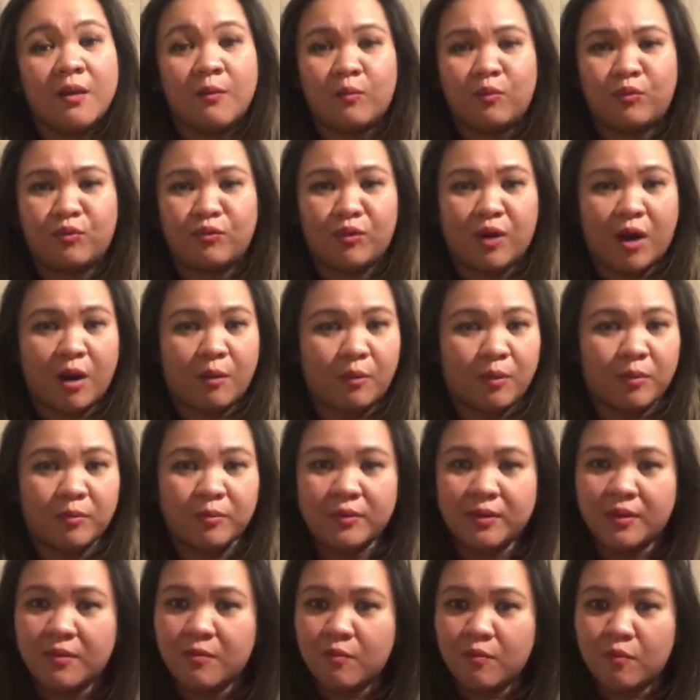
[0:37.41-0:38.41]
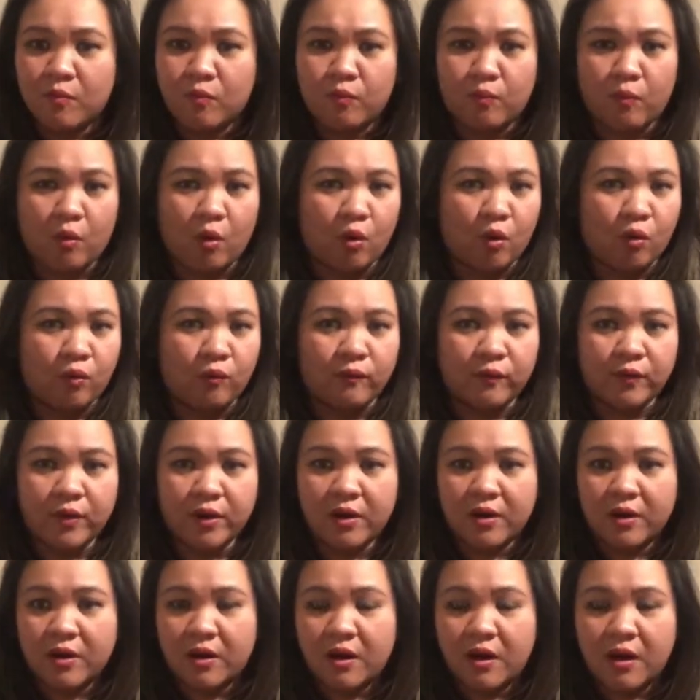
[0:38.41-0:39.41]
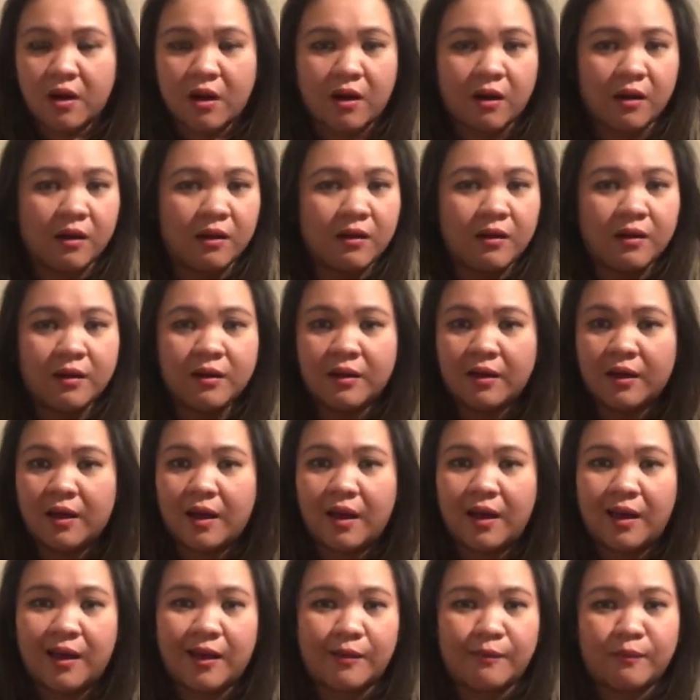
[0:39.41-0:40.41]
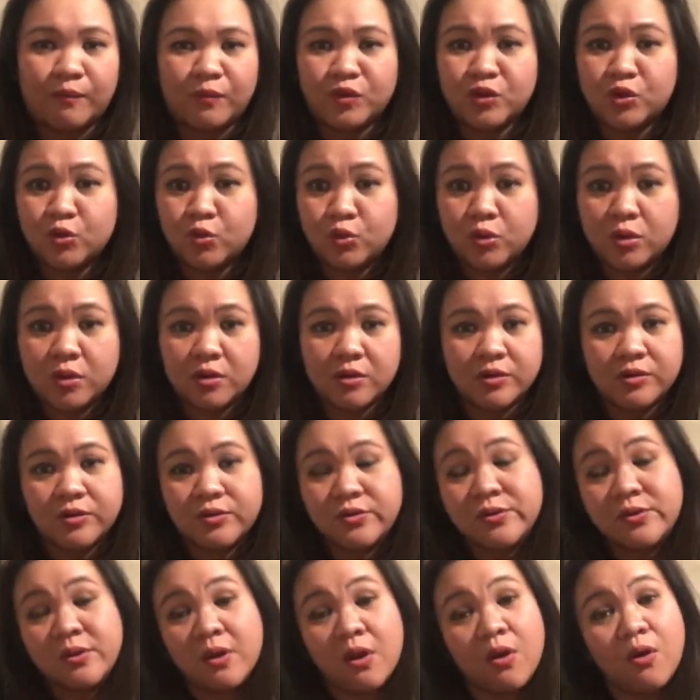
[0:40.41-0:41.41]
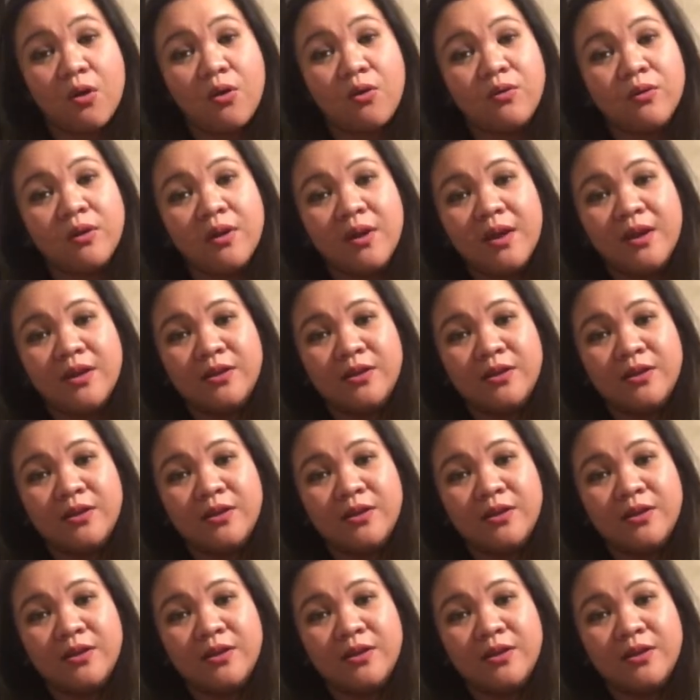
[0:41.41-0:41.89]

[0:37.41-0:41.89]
probably over 2 years or so.